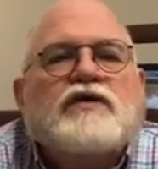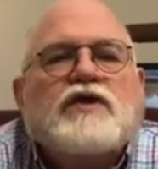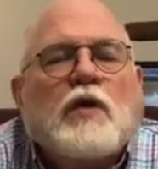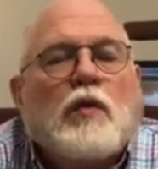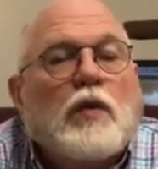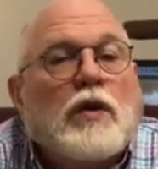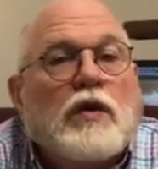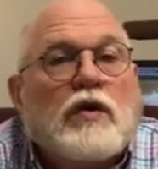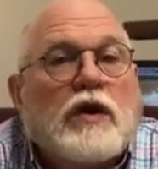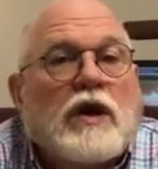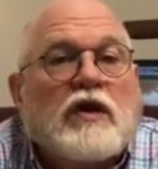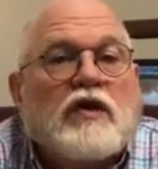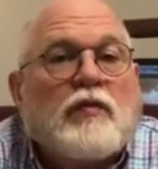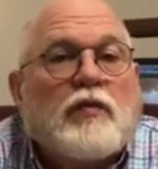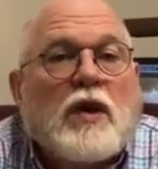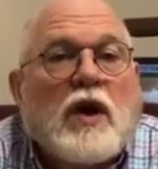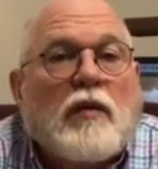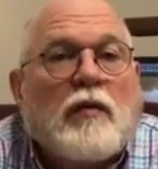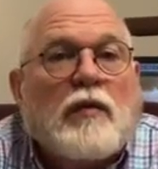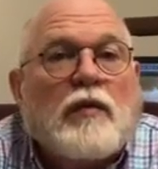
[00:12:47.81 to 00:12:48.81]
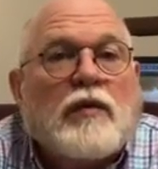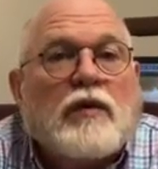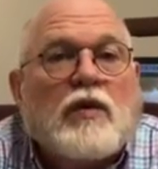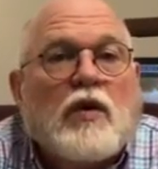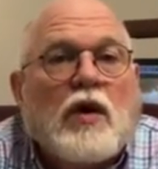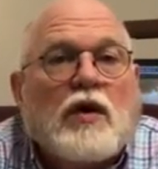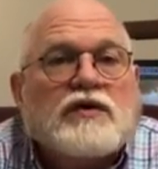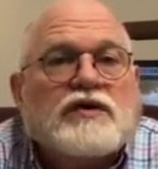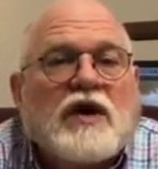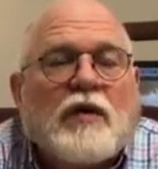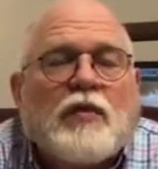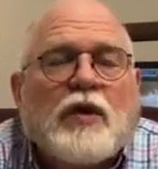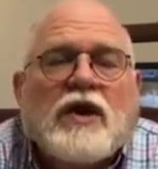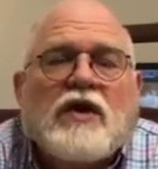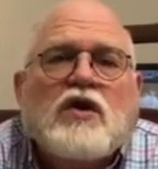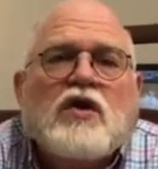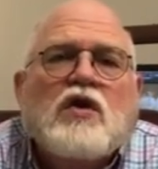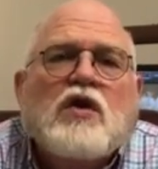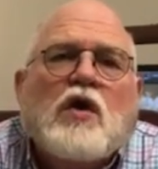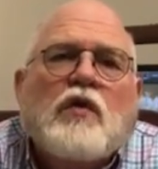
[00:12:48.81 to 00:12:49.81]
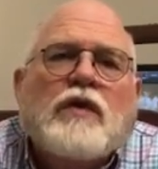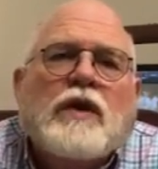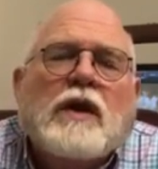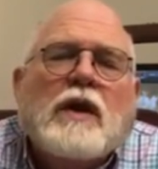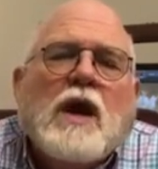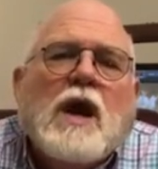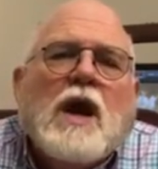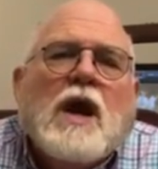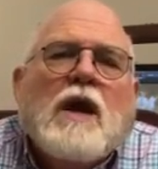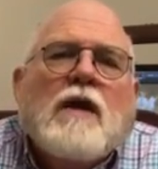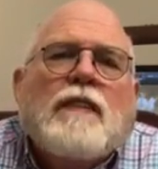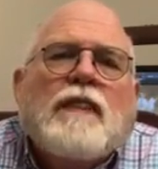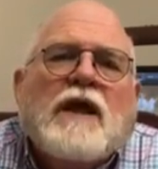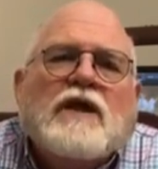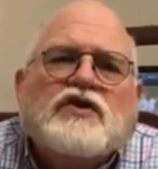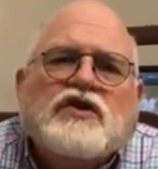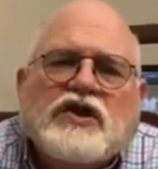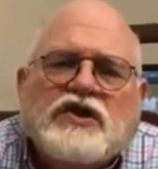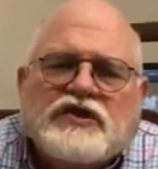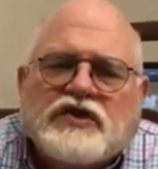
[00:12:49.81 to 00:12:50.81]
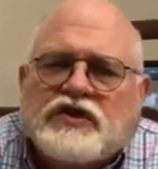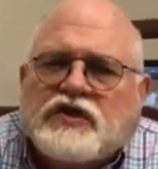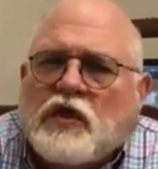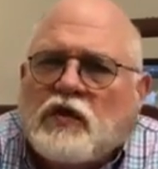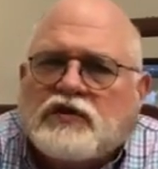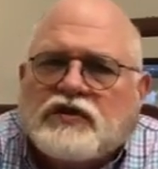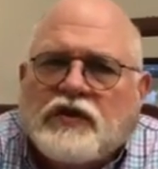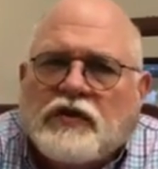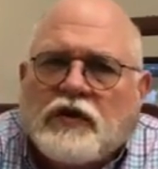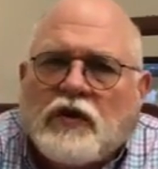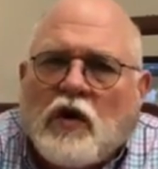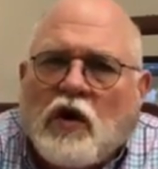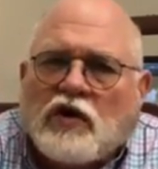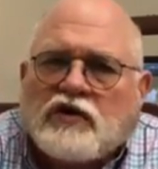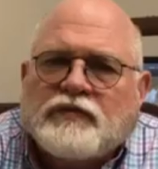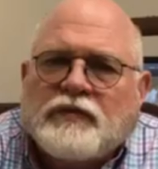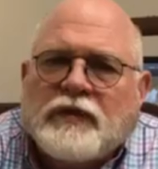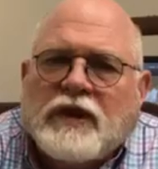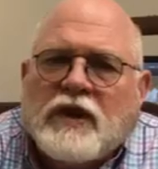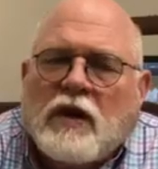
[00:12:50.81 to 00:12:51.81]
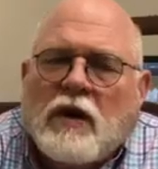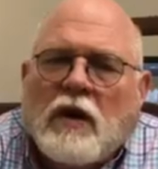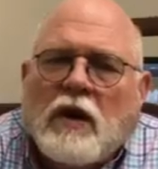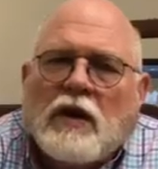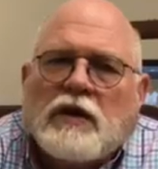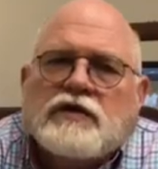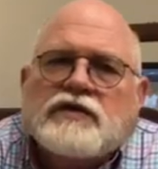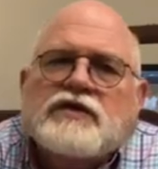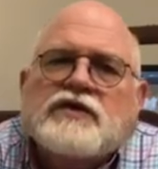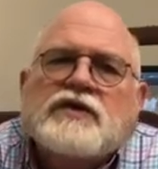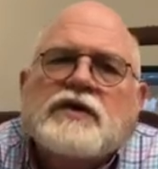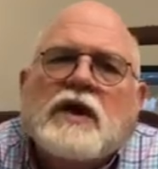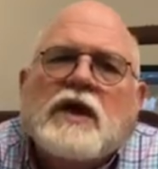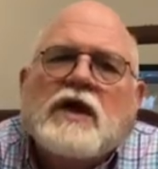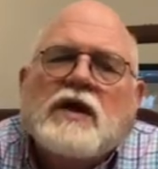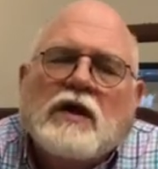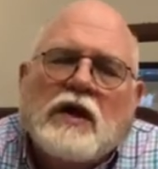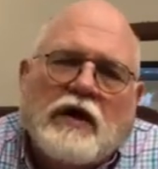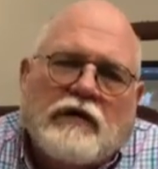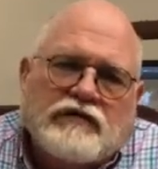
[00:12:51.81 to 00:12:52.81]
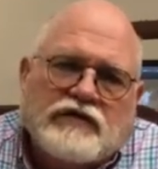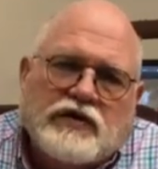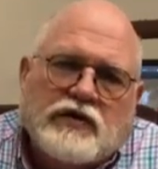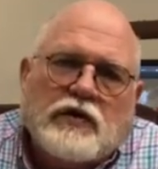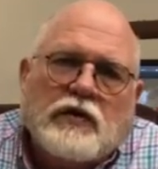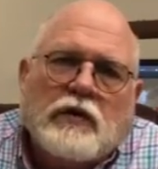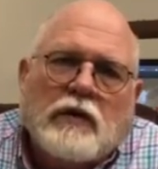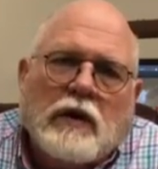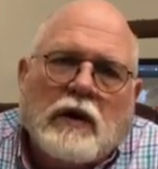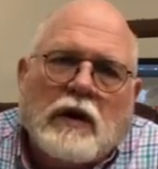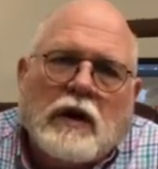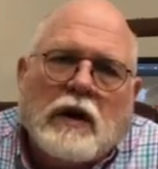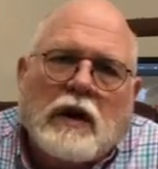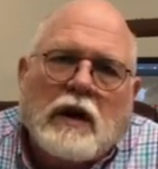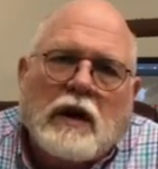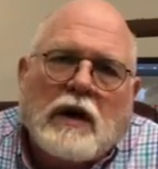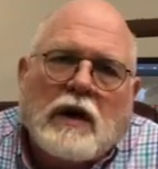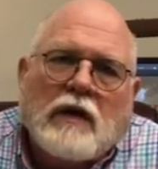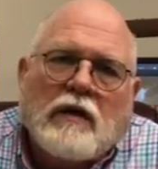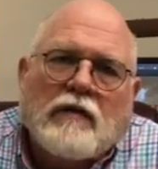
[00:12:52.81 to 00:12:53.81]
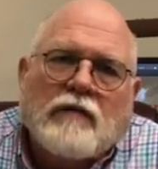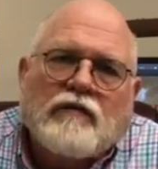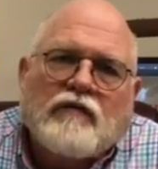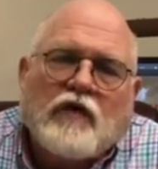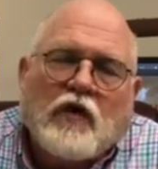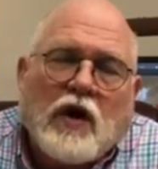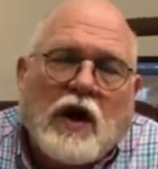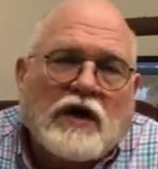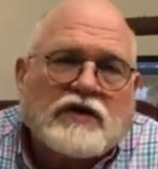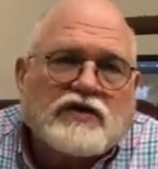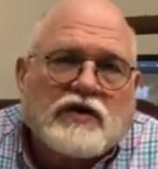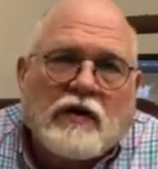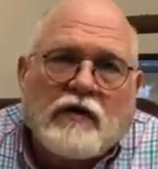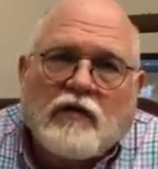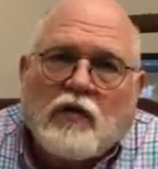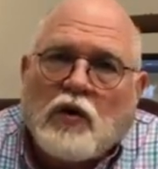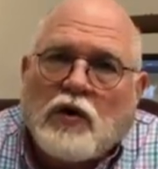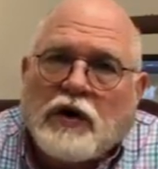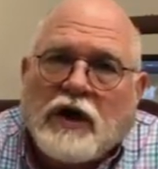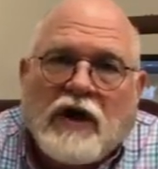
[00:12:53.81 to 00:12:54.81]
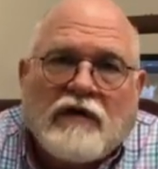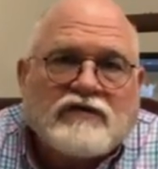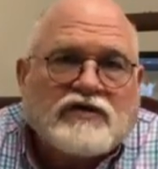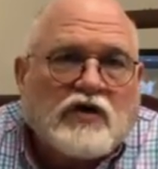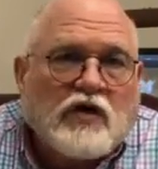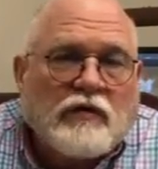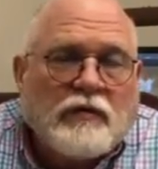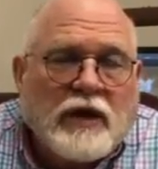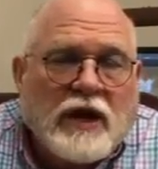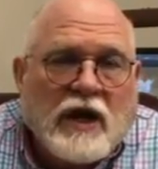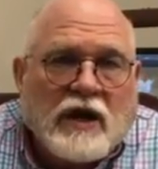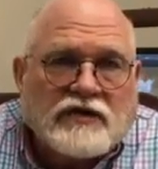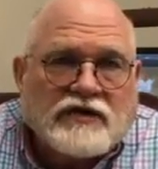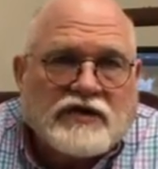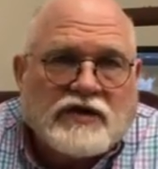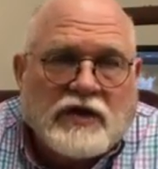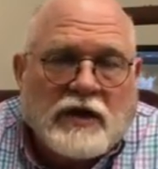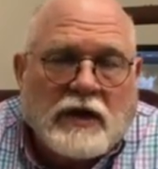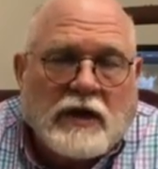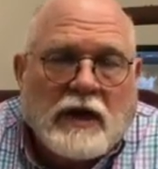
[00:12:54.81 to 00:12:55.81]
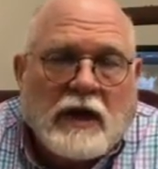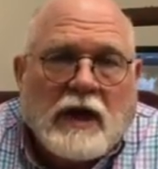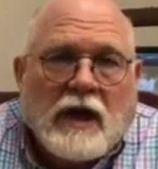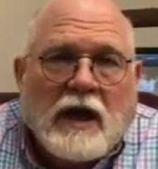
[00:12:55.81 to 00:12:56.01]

So we're looking at the problem of the cross. I pray that you know that Jesus goes to the cross because he loves you. For God so loved the world, gave his only begotten Son.